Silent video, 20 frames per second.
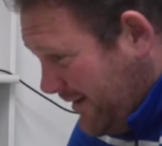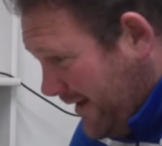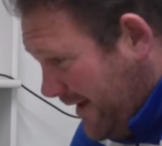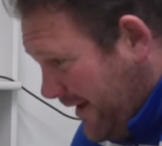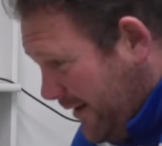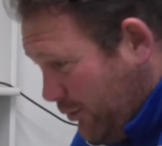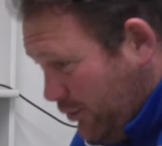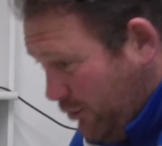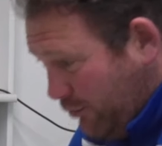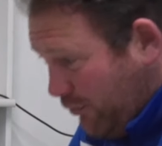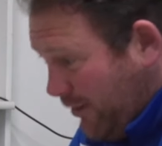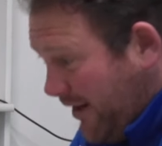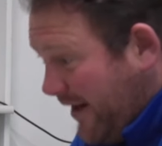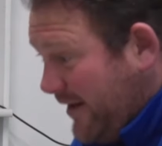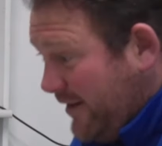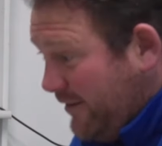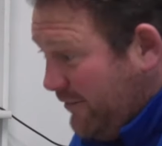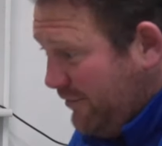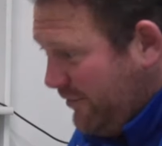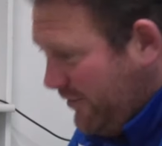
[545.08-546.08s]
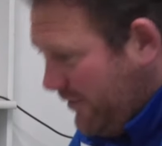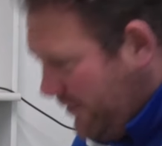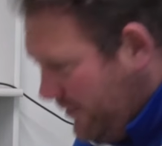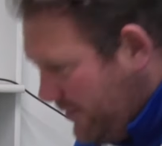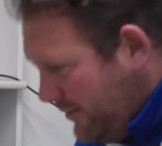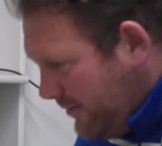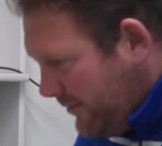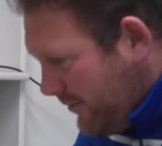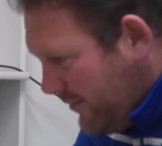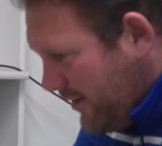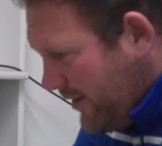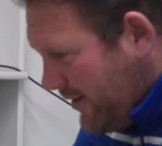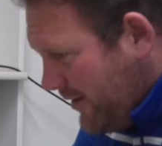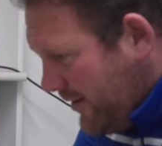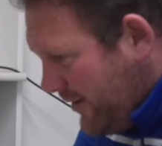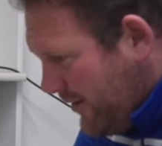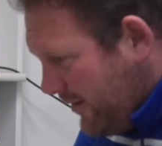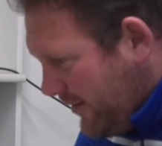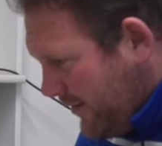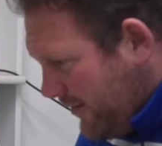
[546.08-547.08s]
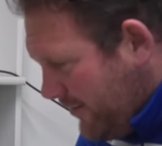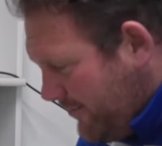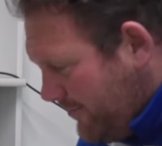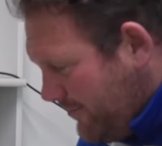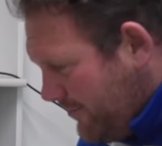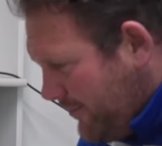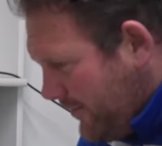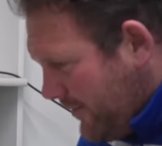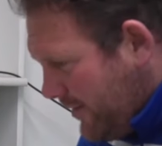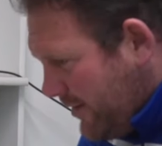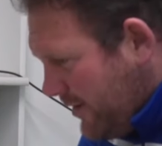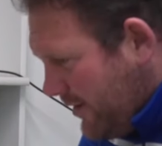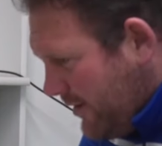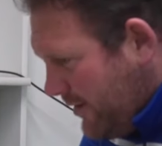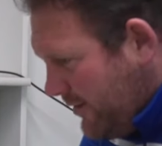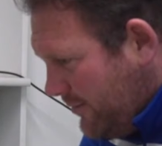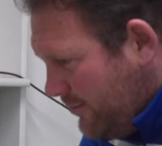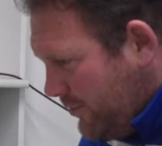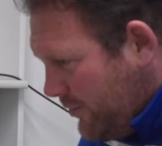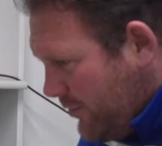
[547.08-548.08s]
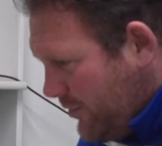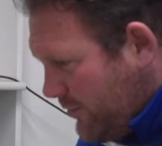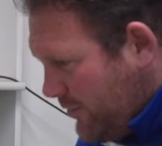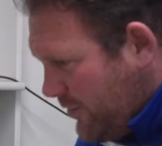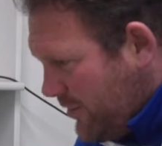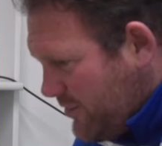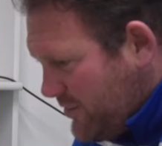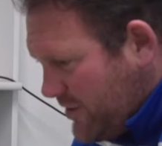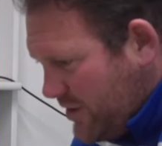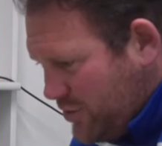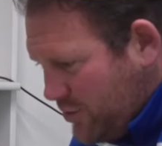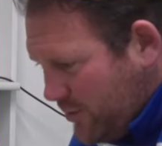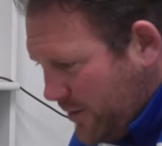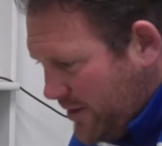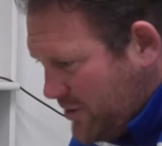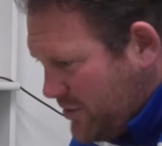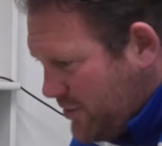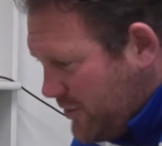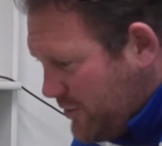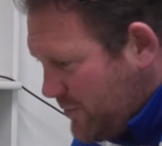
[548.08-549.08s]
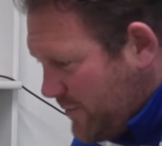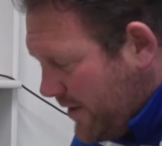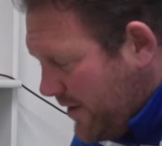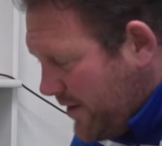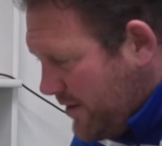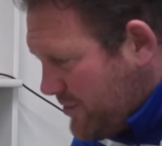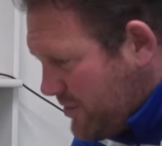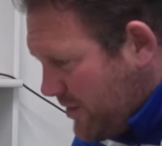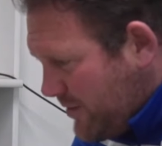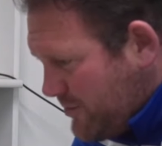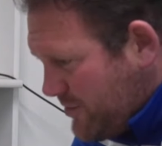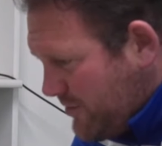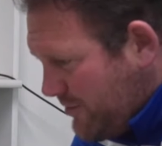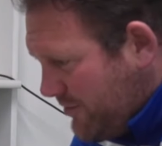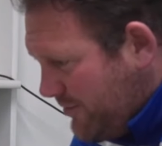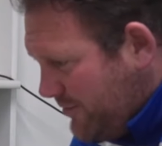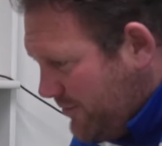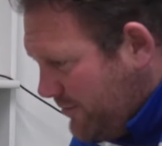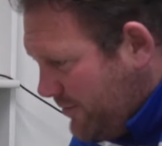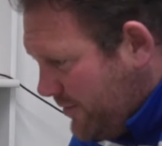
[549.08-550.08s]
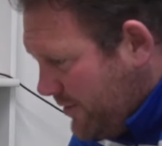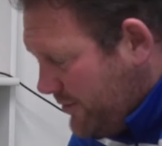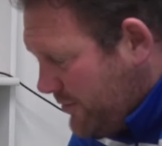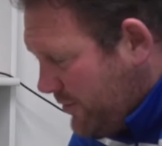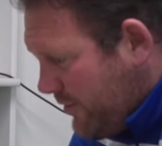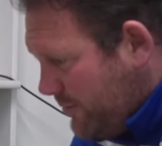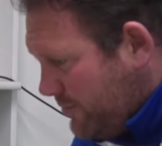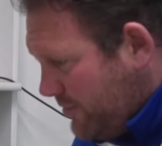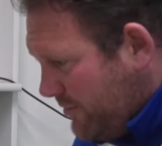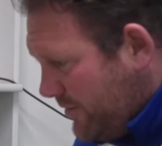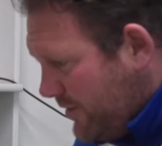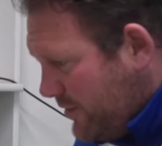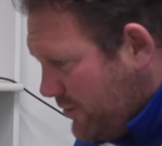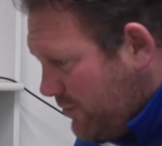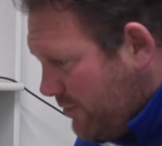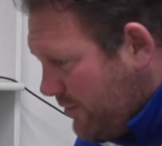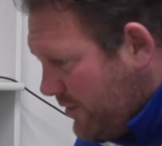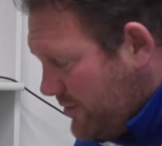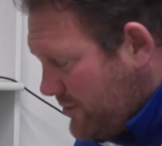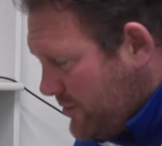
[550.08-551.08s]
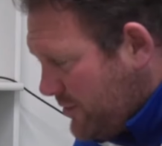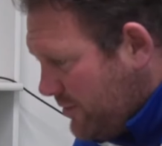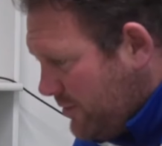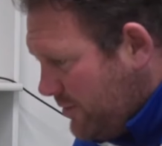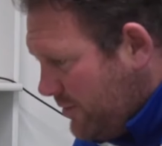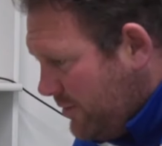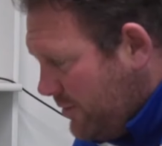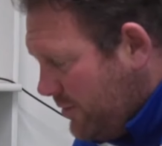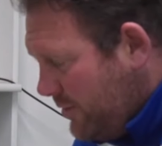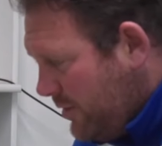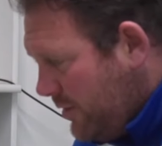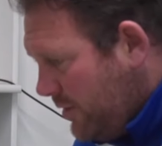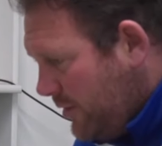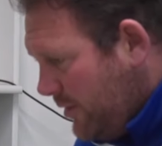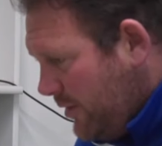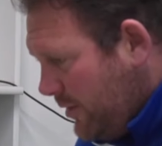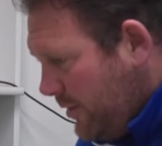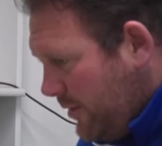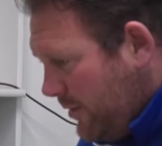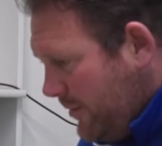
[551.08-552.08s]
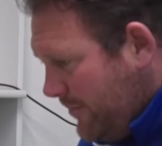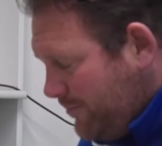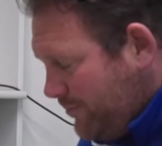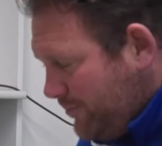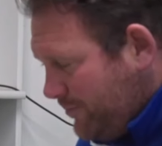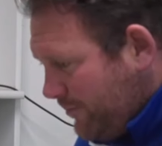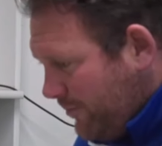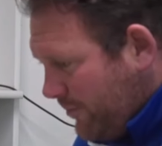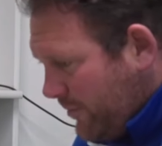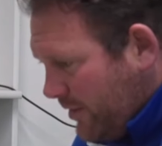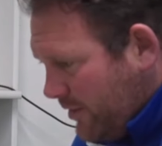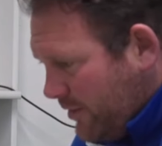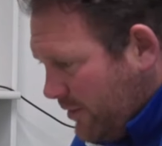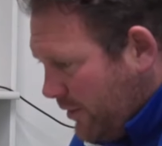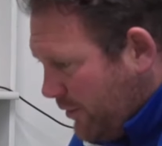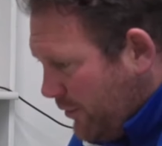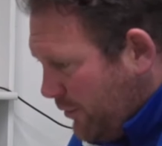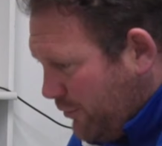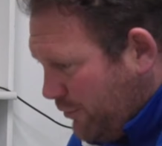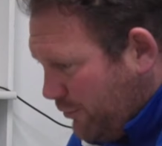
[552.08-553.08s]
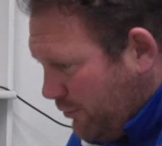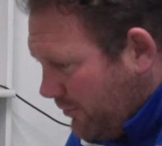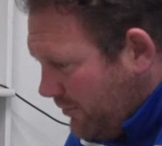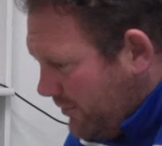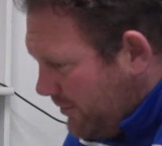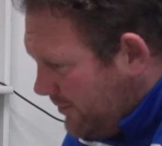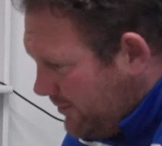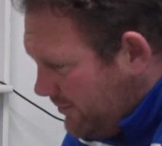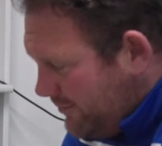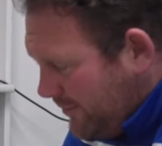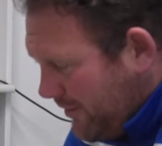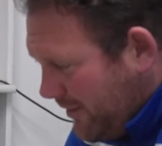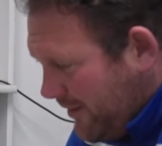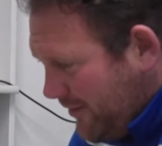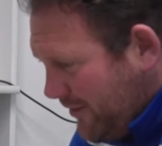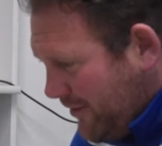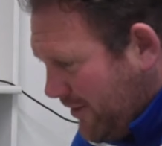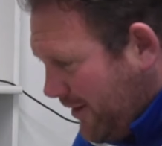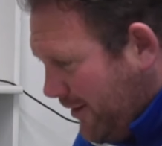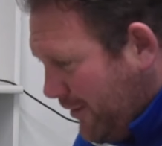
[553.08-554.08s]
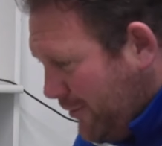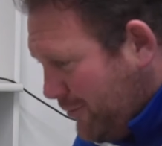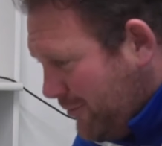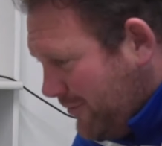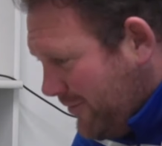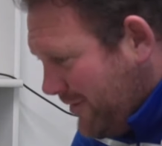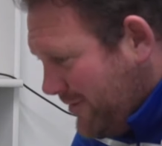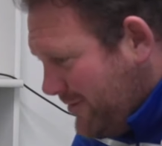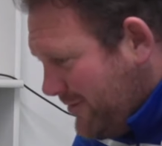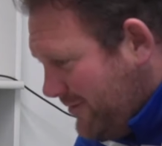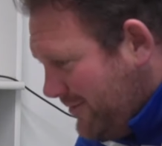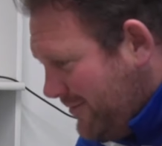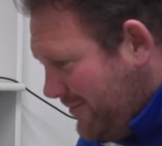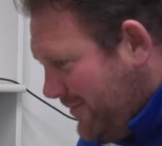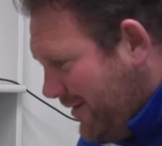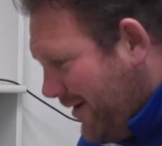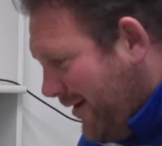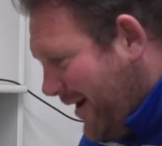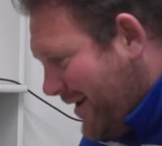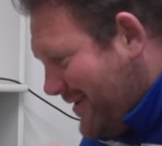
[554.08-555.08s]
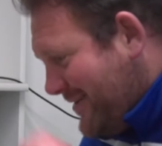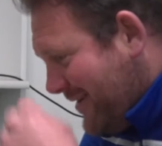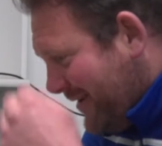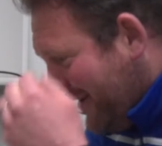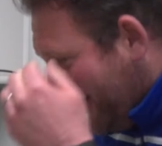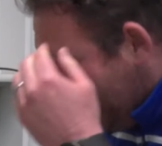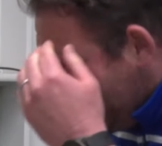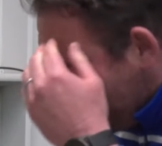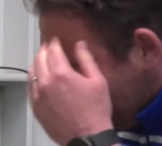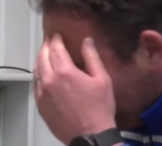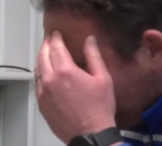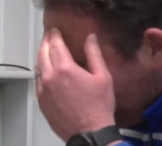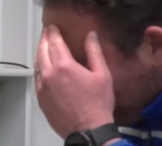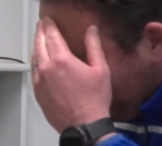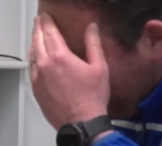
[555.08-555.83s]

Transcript: How grave the situation has been in terms of injuries, and, you know, this, like the COVID isolation